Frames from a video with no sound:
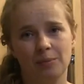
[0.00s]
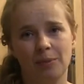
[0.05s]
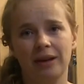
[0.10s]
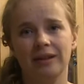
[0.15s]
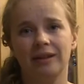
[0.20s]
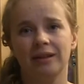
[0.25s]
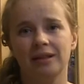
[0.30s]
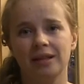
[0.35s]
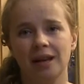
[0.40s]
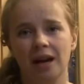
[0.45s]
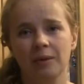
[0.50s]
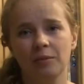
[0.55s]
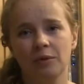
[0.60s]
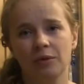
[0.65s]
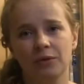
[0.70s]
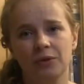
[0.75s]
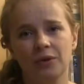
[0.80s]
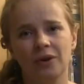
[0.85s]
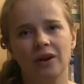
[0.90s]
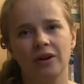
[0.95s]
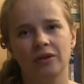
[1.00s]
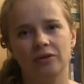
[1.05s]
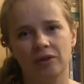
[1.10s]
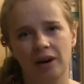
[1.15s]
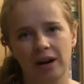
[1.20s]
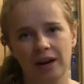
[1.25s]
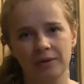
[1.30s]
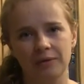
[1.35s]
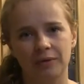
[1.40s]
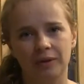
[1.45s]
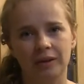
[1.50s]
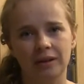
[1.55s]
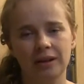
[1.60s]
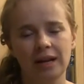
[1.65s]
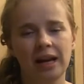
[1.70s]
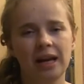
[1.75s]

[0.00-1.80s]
By the time of your arrival,